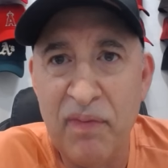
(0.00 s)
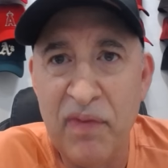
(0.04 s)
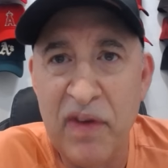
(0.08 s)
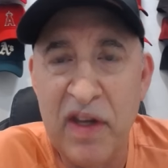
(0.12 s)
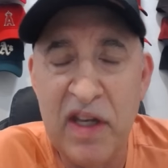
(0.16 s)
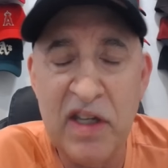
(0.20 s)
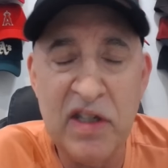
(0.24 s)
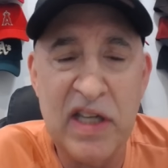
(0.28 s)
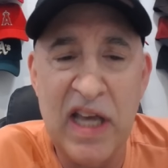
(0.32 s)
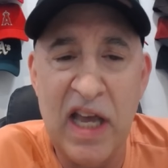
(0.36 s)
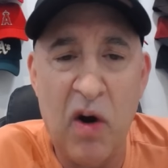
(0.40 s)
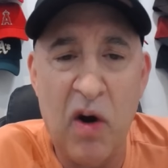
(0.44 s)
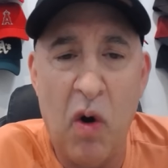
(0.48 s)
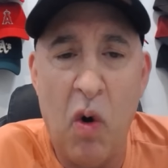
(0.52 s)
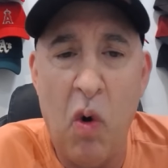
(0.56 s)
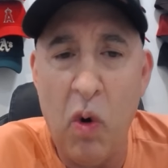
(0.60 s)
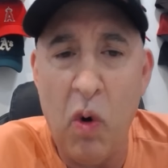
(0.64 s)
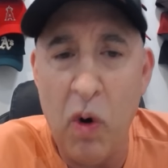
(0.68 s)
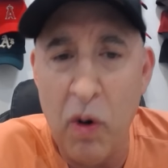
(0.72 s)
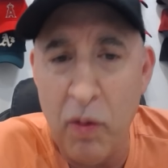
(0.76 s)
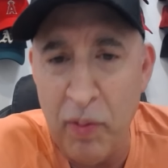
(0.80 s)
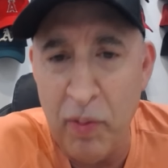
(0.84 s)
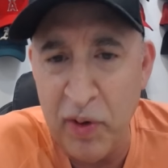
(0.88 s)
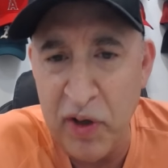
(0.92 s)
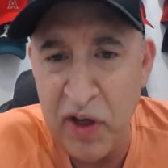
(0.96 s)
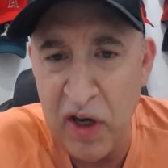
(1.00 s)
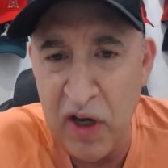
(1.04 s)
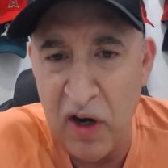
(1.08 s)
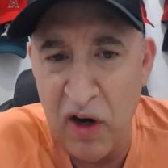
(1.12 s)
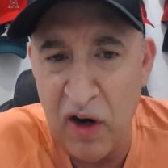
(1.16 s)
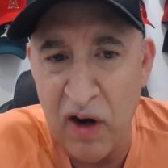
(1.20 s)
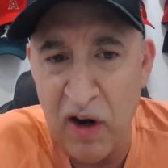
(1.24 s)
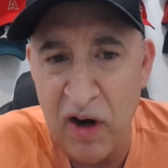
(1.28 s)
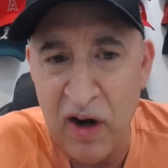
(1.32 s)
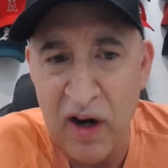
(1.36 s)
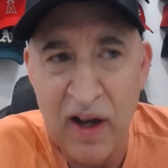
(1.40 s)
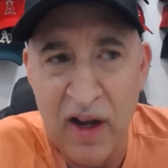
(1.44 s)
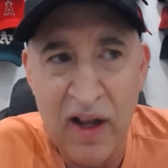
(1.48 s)
He's had a horrible
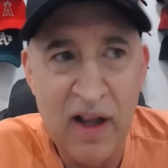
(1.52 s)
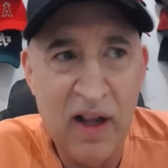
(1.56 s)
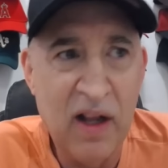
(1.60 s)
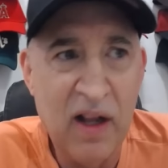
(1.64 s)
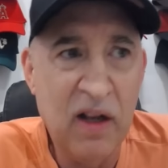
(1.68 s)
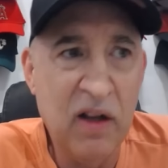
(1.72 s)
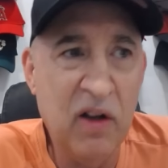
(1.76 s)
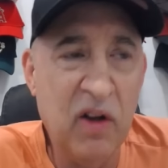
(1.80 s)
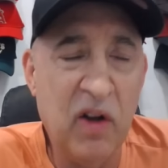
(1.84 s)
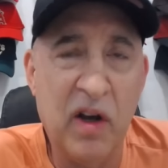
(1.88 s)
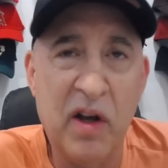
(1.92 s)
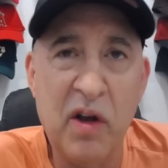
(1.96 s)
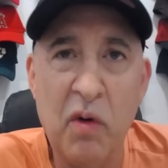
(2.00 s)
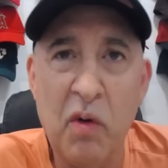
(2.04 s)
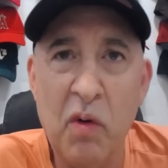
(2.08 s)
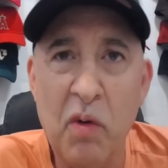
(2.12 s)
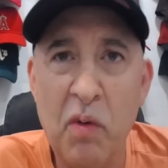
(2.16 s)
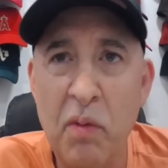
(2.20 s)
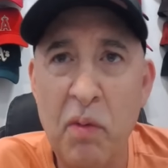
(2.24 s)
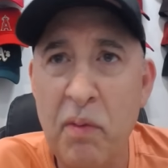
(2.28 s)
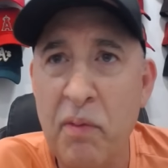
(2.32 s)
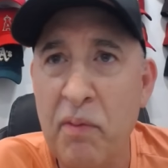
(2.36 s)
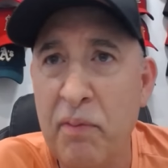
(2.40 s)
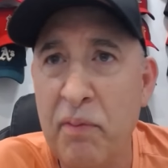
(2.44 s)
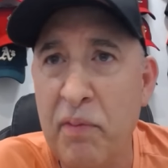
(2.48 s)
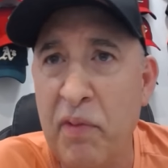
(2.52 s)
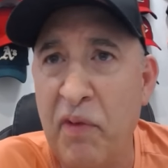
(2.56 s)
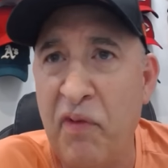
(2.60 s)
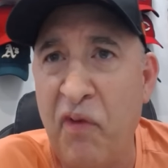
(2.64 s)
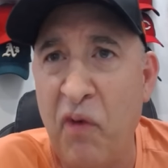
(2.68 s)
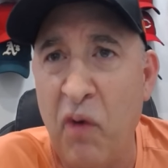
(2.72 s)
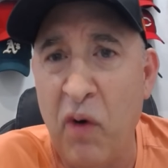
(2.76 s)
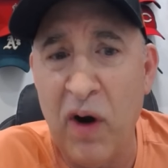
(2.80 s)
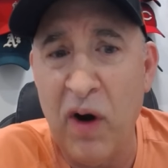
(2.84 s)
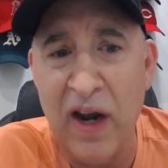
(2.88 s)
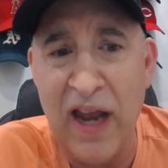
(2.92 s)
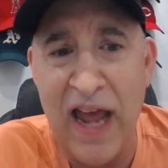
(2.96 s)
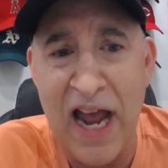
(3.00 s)
year. Look,
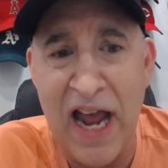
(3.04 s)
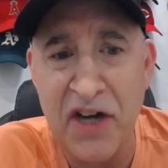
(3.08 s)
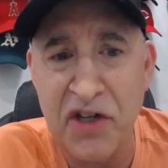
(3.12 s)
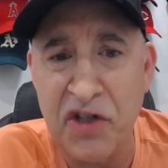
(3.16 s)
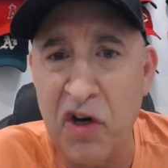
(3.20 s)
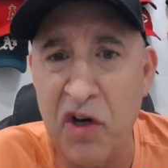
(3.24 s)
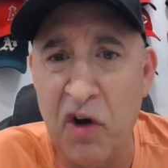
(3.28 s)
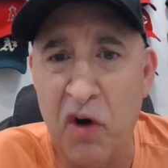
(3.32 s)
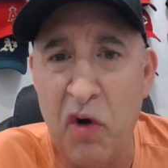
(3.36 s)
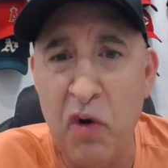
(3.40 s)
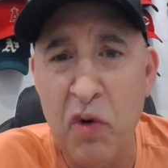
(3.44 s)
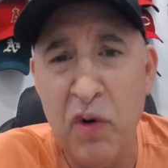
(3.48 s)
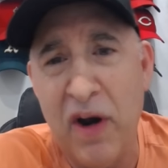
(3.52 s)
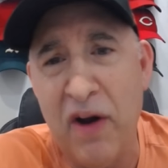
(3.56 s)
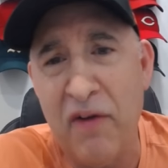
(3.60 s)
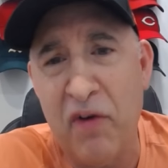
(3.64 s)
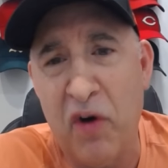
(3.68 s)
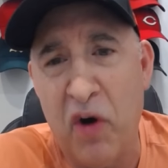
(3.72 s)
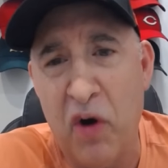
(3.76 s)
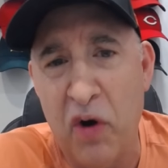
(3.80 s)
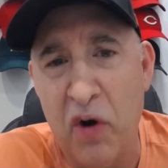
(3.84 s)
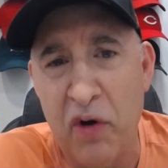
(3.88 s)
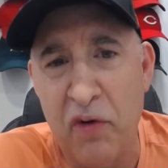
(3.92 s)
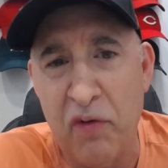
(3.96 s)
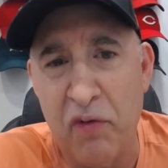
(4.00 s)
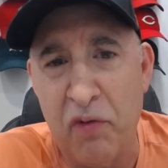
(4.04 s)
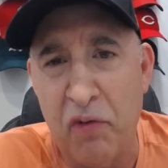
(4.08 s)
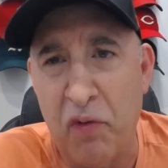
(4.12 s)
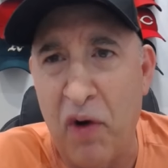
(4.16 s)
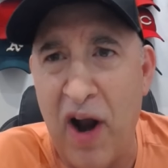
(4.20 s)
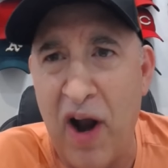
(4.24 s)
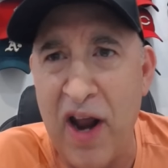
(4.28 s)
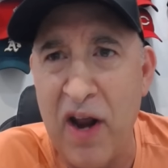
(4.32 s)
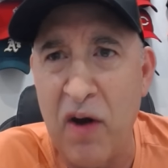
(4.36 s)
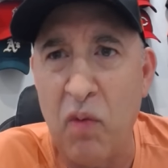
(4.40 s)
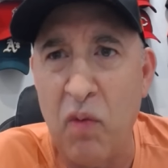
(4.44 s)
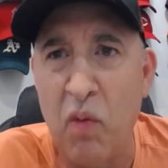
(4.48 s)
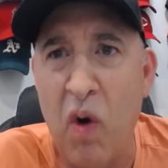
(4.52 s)
before last year, who'd ever heard of
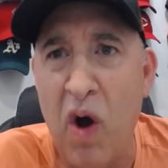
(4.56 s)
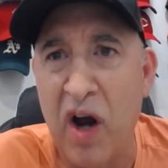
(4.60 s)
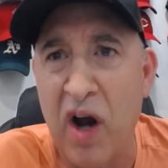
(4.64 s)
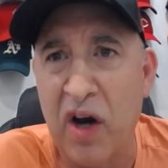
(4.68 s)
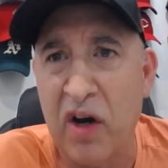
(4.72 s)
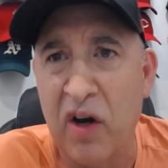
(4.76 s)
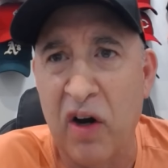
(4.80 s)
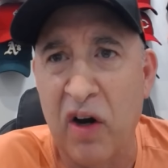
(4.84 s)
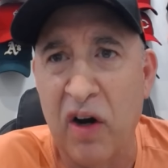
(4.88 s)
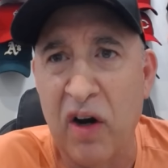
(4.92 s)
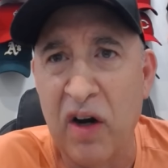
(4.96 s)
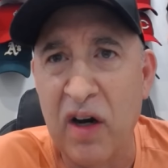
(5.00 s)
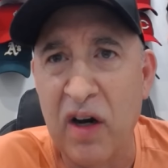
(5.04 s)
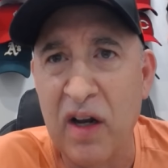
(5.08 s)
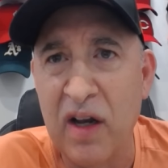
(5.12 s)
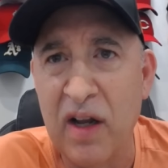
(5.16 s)
Ryan Walker?